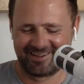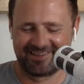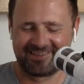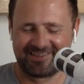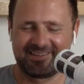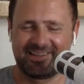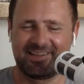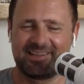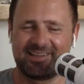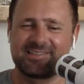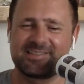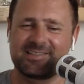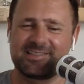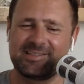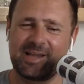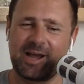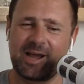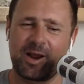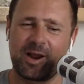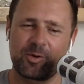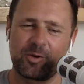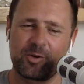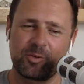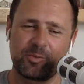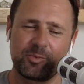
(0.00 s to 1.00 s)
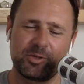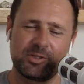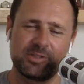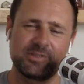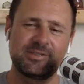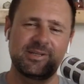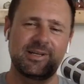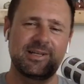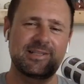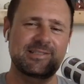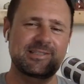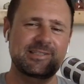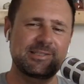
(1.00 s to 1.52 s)
That's adorable.
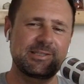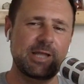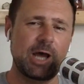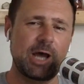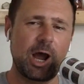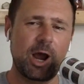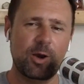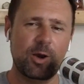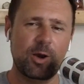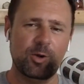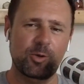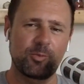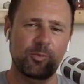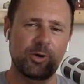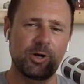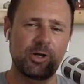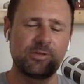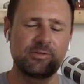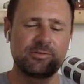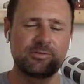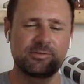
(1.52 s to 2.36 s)
It's adorable.